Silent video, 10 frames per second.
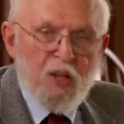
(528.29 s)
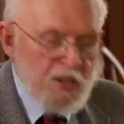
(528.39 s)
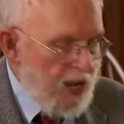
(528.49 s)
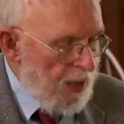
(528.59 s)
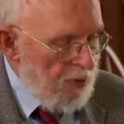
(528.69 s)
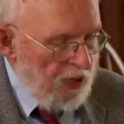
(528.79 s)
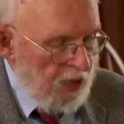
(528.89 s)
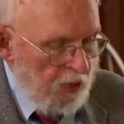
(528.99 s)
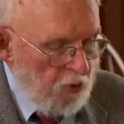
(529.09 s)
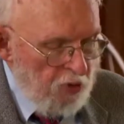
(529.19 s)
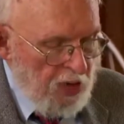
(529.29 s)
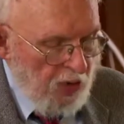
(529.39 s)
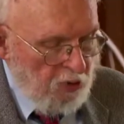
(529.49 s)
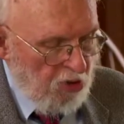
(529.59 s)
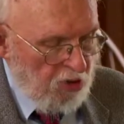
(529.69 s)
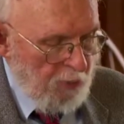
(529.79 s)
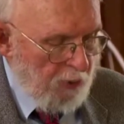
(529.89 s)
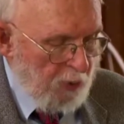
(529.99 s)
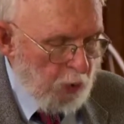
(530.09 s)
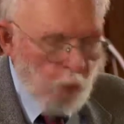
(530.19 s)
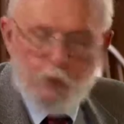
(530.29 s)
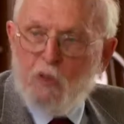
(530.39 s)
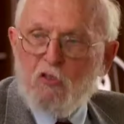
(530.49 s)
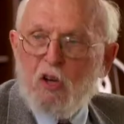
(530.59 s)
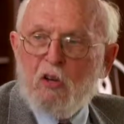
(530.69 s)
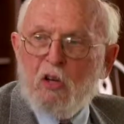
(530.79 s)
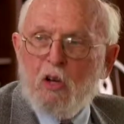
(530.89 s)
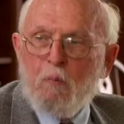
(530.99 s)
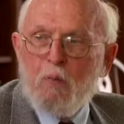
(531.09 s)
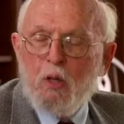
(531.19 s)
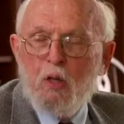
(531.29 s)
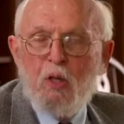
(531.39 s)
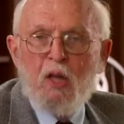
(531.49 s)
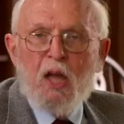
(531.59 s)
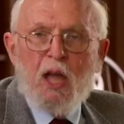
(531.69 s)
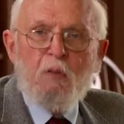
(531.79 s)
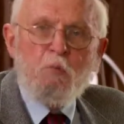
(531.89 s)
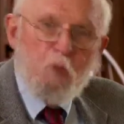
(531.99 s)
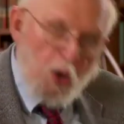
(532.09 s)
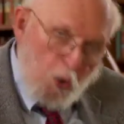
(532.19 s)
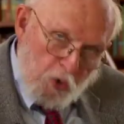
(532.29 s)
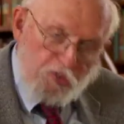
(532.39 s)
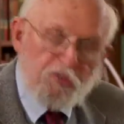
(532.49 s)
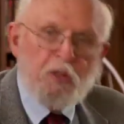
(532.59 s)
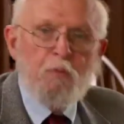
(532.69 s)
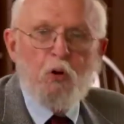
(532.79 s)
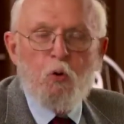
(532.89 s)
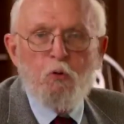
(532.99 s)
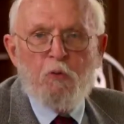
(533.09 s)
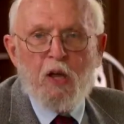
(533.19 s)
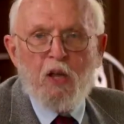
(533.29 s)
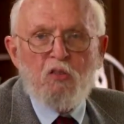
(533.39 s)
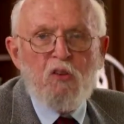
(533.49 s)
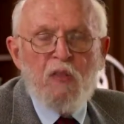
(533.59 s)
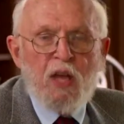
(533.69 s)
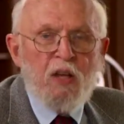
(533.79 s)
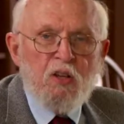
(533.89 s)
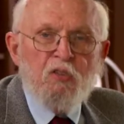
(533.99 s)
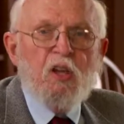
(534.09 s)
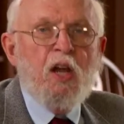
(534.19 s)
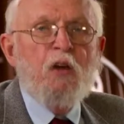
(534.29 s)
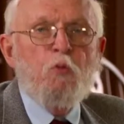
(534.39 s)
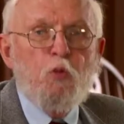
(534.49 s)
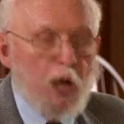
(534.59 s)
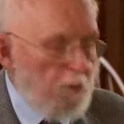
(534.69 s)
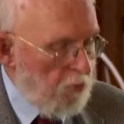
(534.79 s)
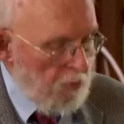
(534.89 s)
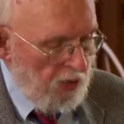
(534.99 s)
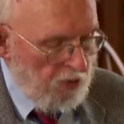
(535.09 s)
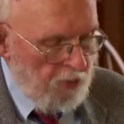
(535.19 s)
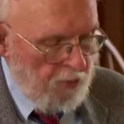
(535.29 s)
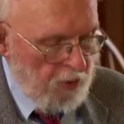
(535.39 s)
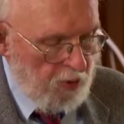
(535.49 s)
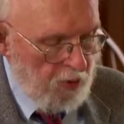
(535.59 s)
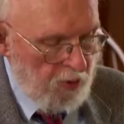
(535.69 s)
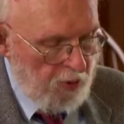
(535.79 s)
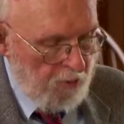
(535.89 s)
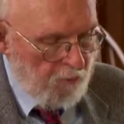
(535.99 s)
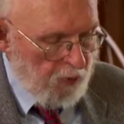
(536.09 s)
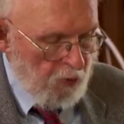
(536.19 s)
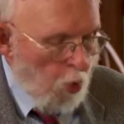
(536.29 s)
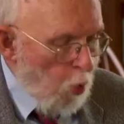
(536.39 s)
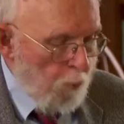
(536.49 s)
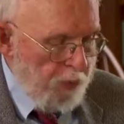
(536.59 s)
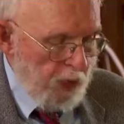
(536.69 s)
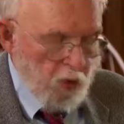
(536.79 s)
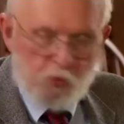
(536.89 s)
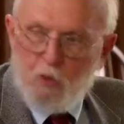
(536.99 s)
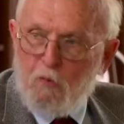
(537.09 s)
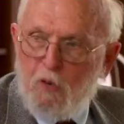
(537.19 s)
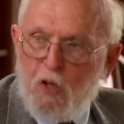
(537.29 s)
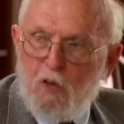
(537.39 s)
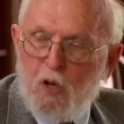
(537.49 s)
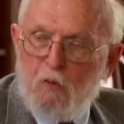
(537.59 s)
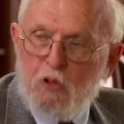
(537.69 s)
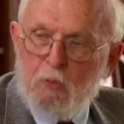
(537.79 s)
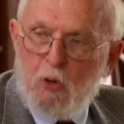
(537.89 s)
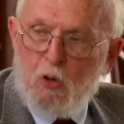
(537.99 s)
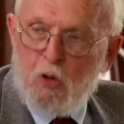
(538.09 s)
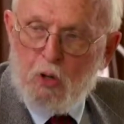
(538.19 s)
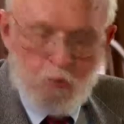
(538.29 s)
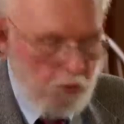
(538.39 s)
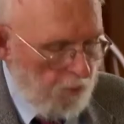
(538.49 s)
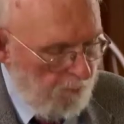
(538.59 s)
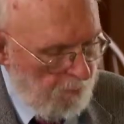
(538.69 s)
damning the others, he now talks about the glory that's yet to come mm-hmm. and urges them to hold fast. And that is a kind of reaffirmation of the hope that goes with the faith and love he's been calling right. for.